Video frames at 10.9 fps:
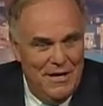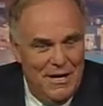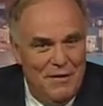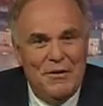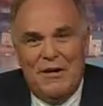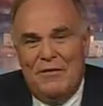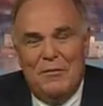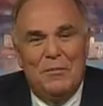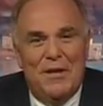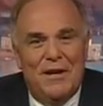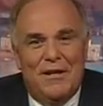If you give a
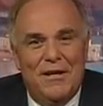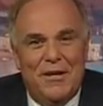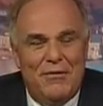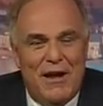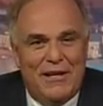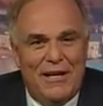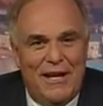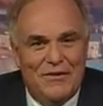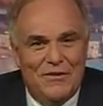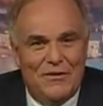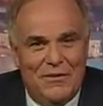politically correct
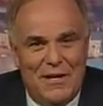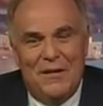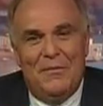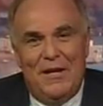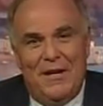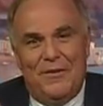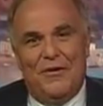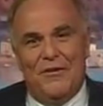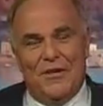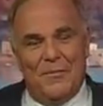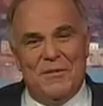answer, then the media
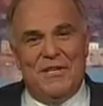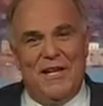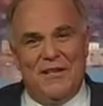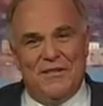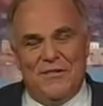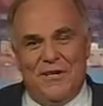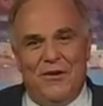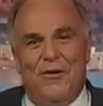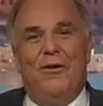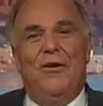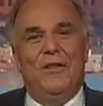throws up its hands and says,
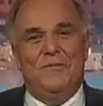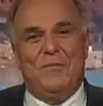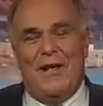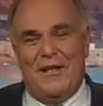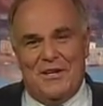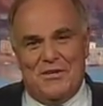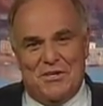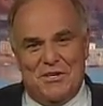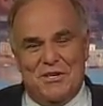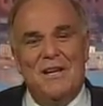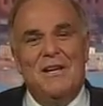all these
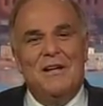politicians